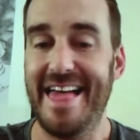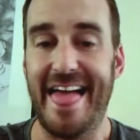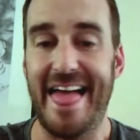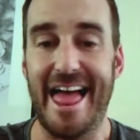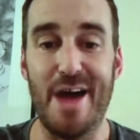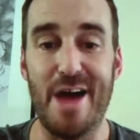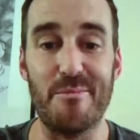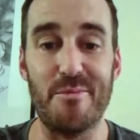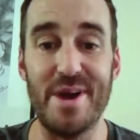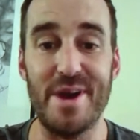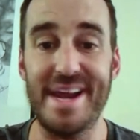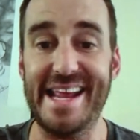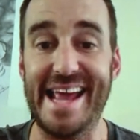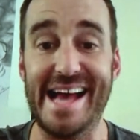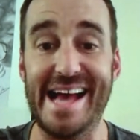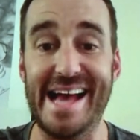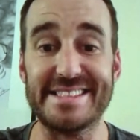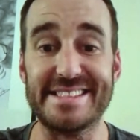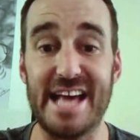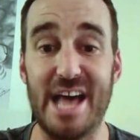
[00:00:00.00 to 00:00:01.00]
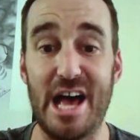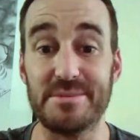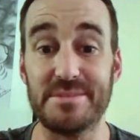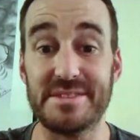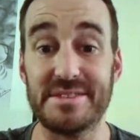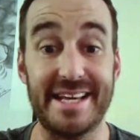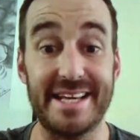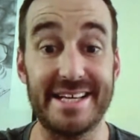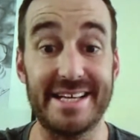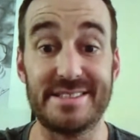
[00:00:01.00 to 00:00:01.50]
um, really has
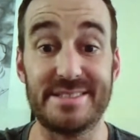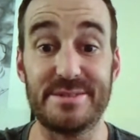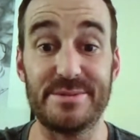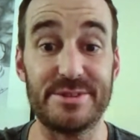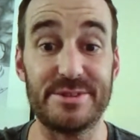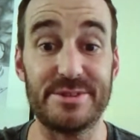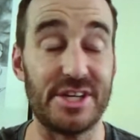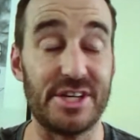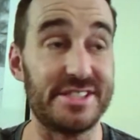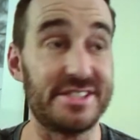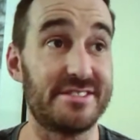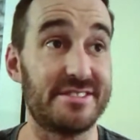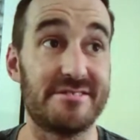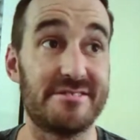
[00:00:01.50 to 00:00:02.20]
helped. He's just